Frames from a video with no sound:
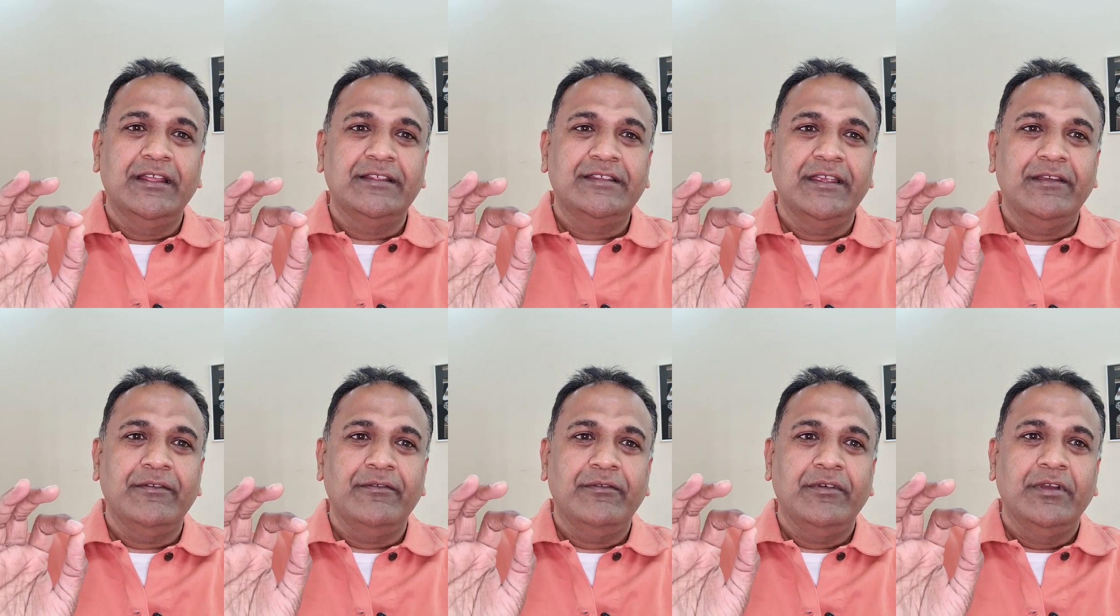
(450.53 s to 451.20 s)

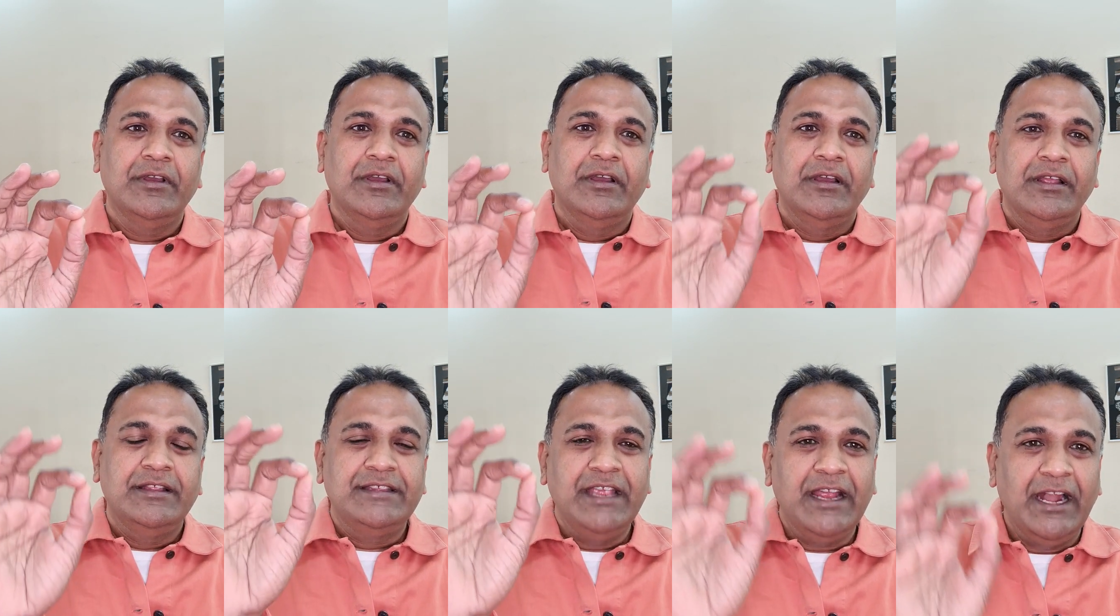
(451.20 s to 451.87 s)
say
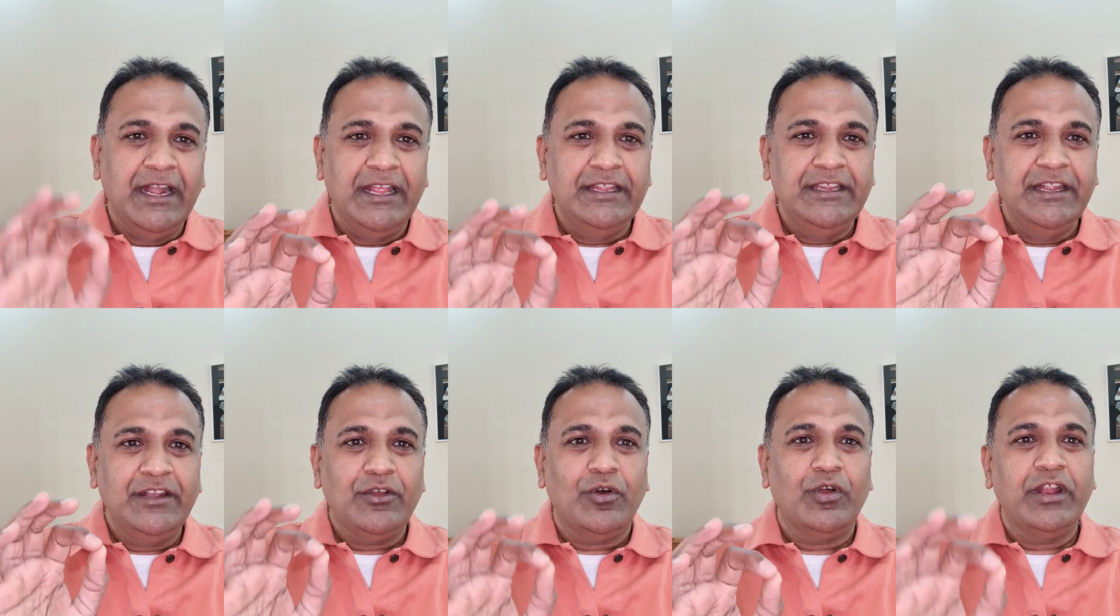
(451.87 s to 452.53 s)
single
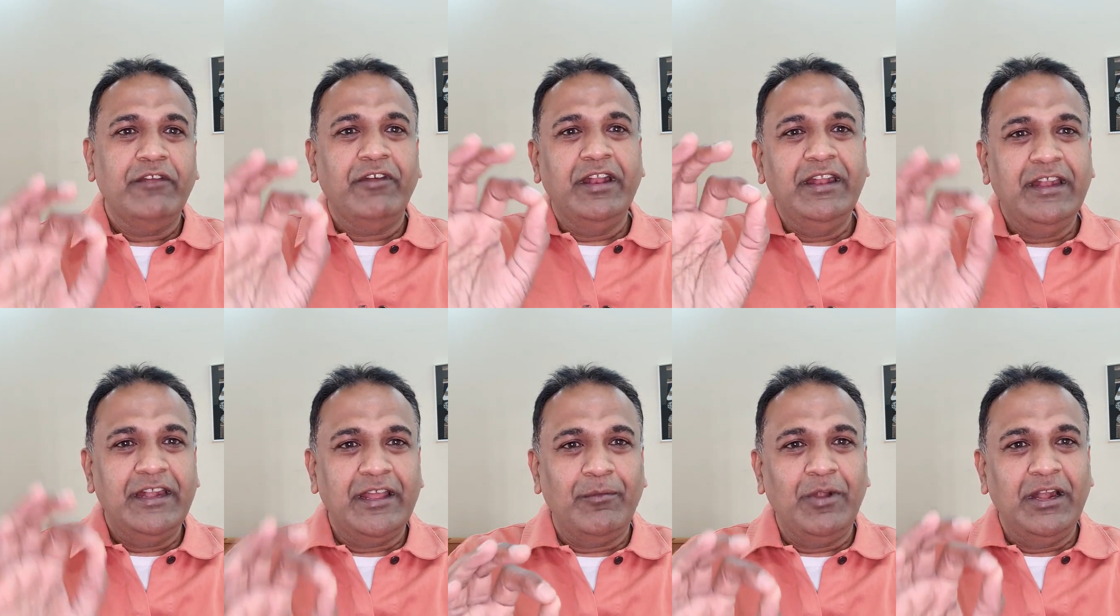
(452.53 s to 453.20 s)
digit, or even
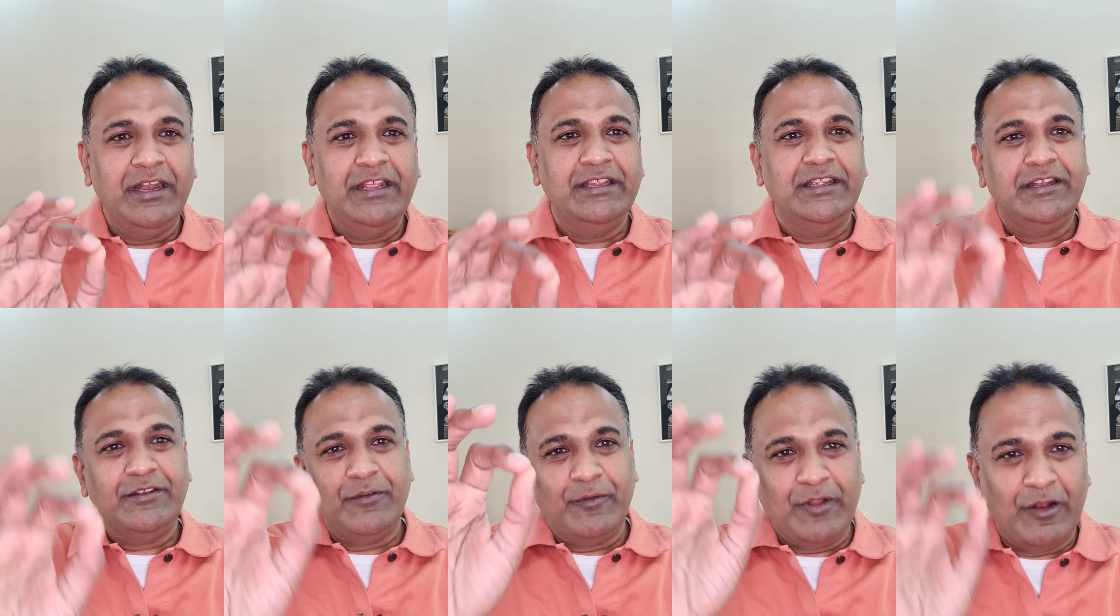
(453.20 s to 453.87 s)
in double
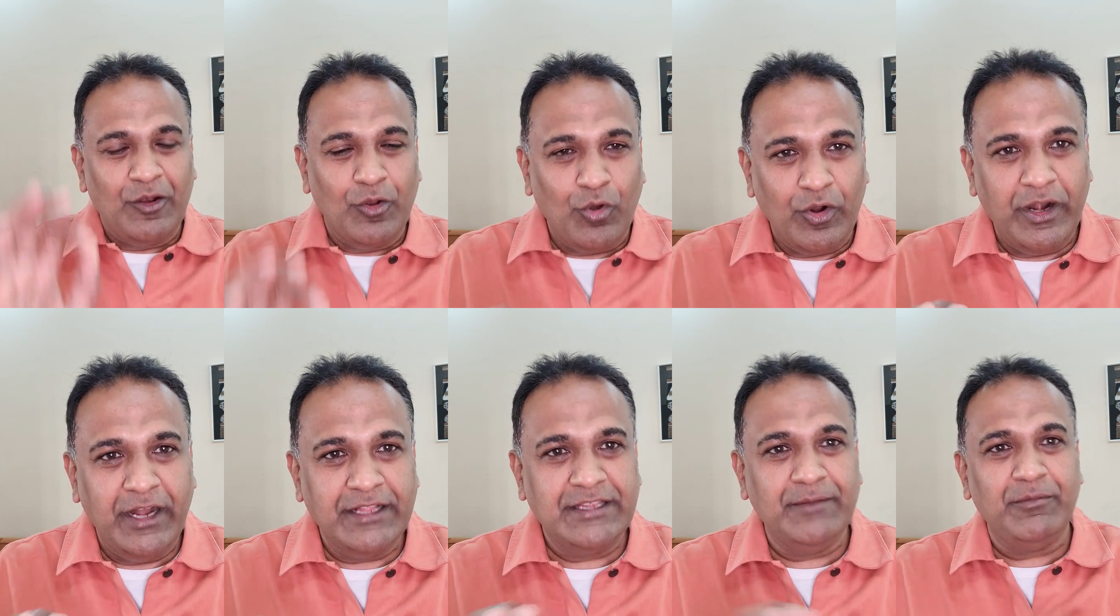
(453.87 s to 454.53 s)
digit, to the lower
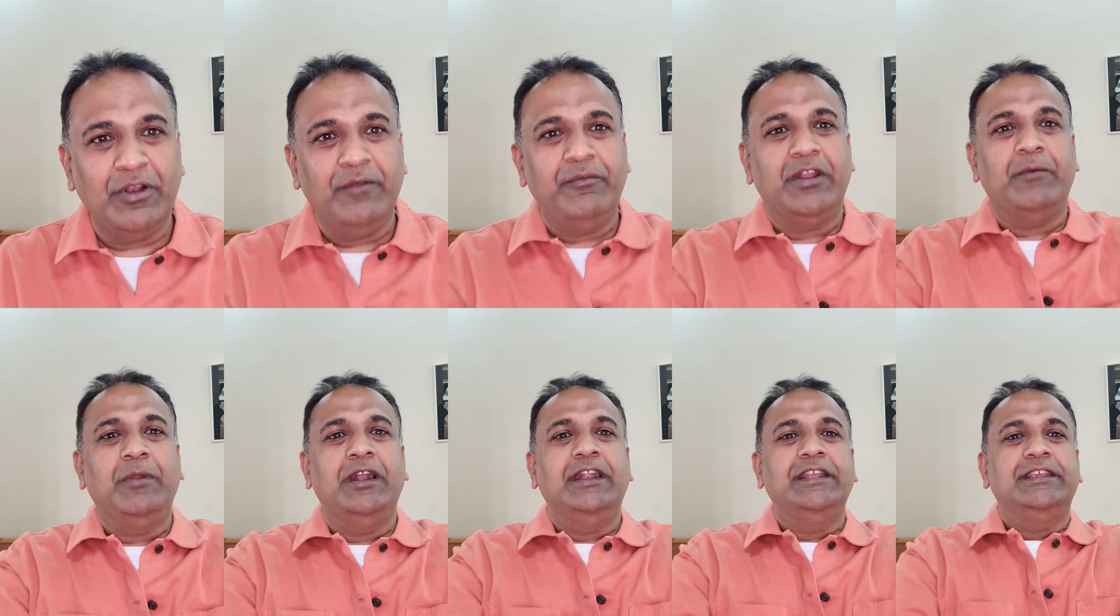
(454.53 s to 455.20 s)
decimal of
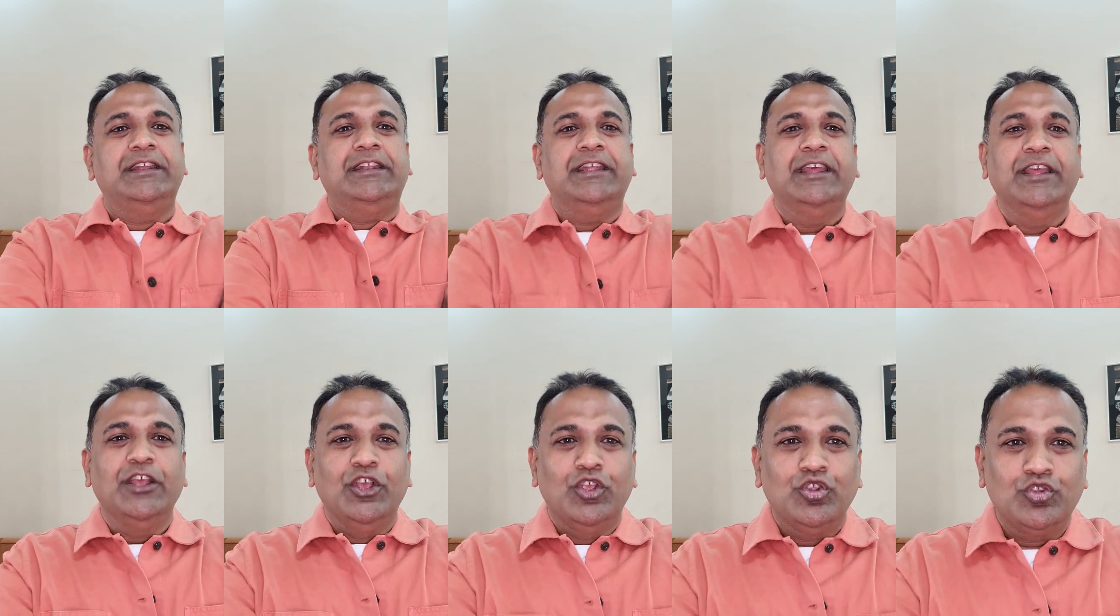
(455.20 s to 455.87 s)
double digit.
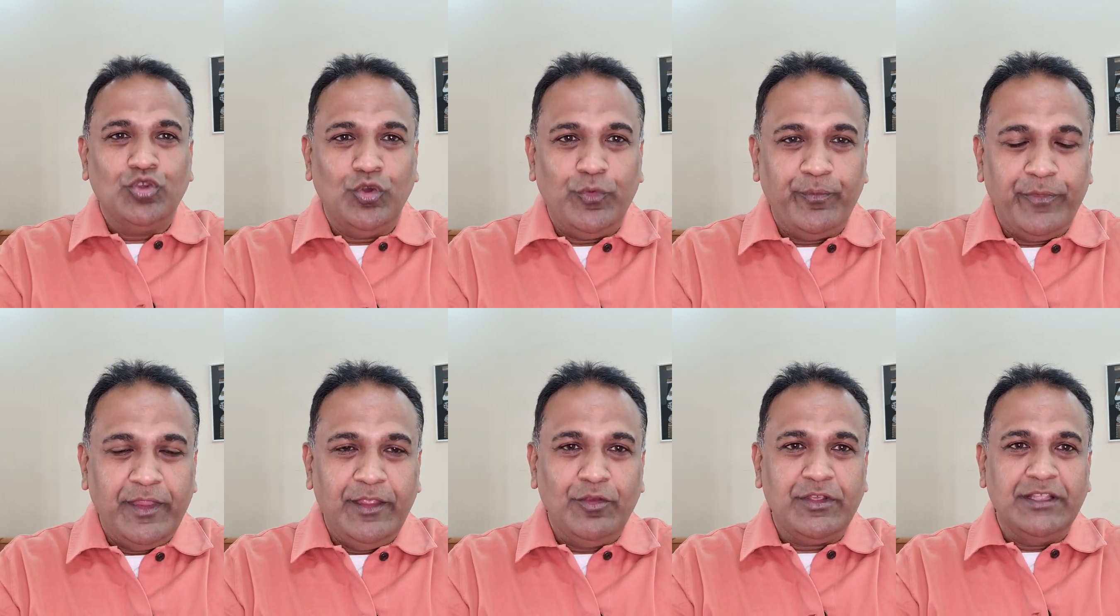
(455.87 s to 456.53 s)

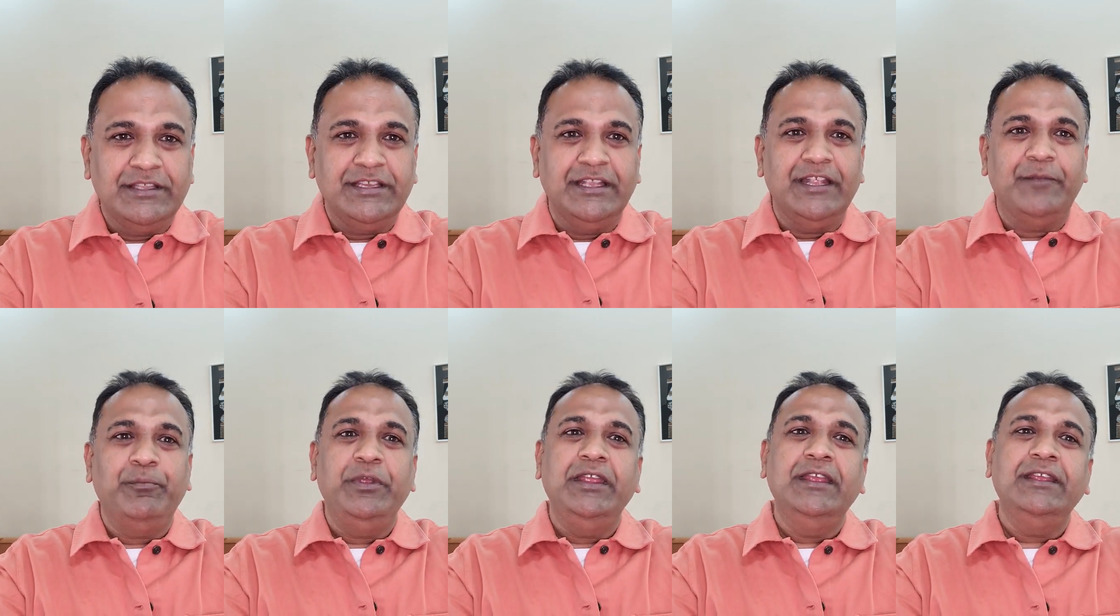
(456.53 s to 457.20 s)
So you can say
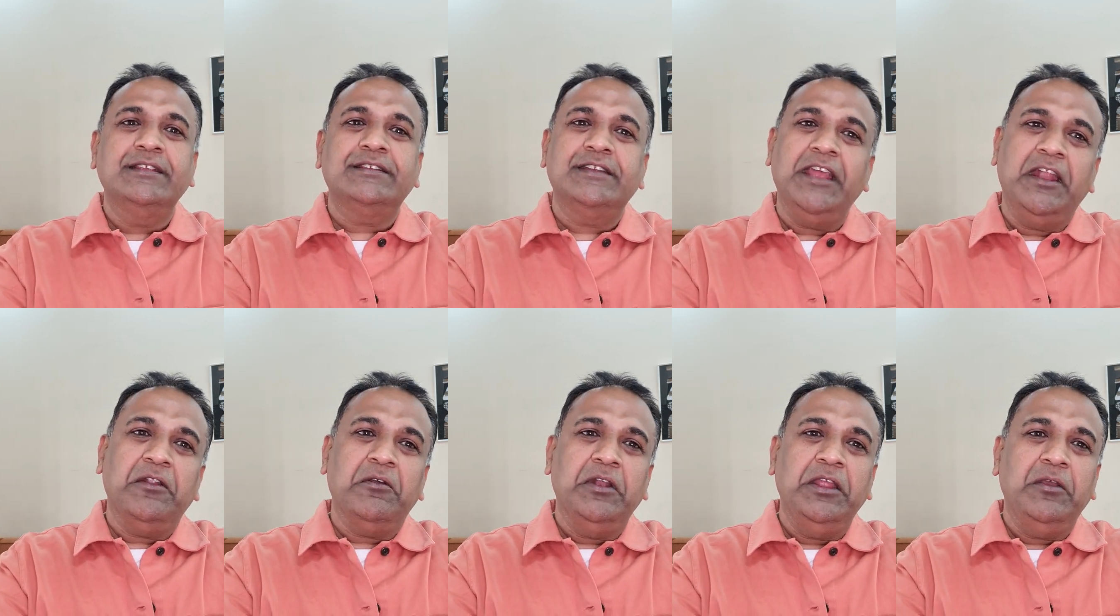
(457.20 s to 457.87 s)
that PE is
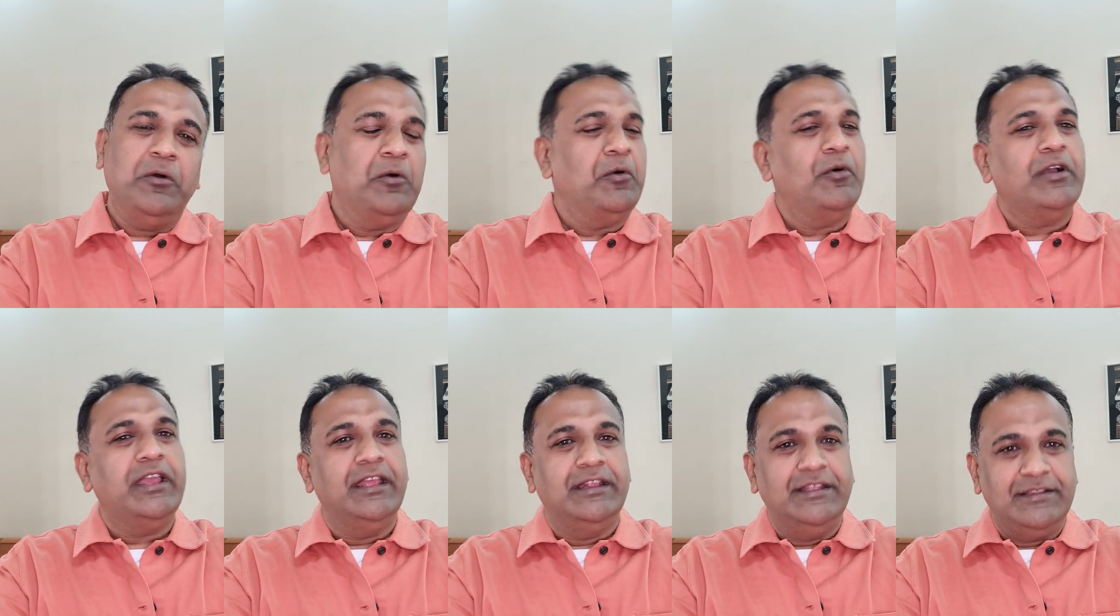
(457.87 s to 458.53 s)
10 only. Oh,
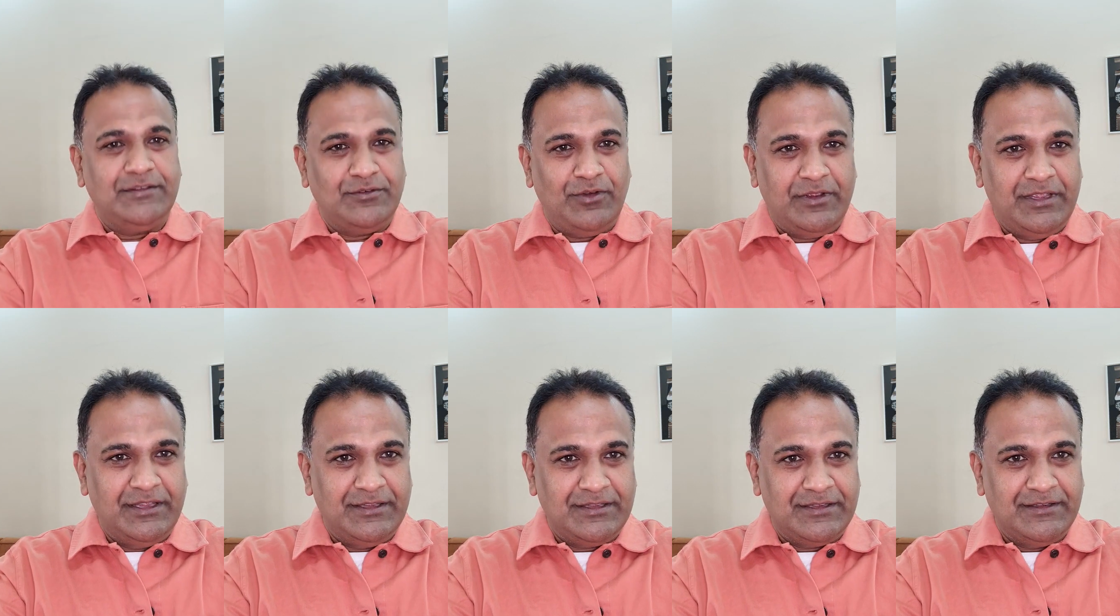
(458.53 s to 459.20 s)
okay, this
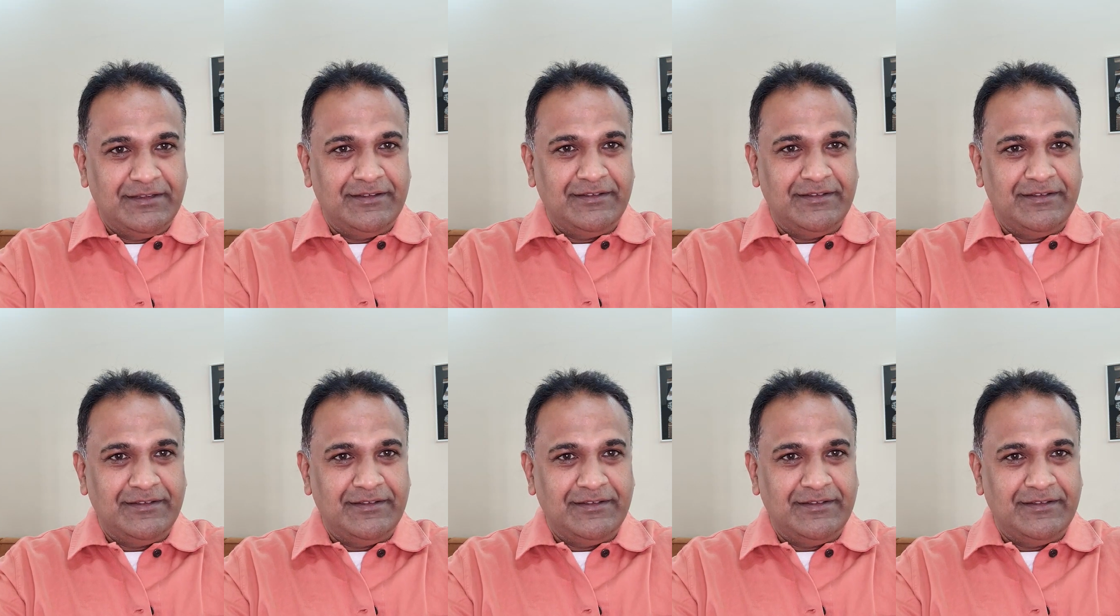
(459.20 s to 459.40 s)
stock is